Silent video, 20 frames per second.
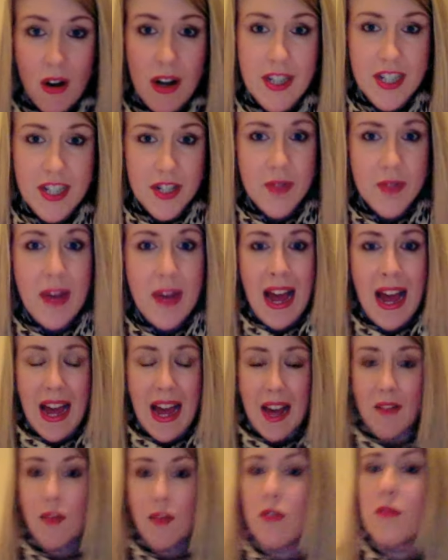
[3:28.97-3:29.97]
I do
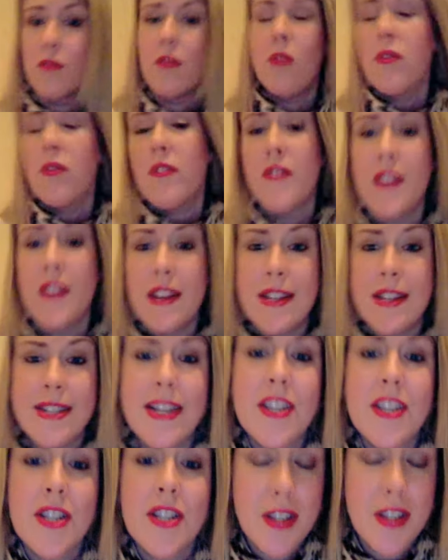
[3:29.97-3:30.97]
have, all of the
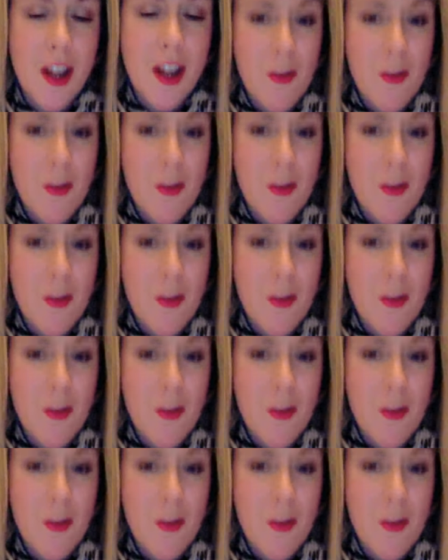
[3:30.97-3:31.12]
extensions that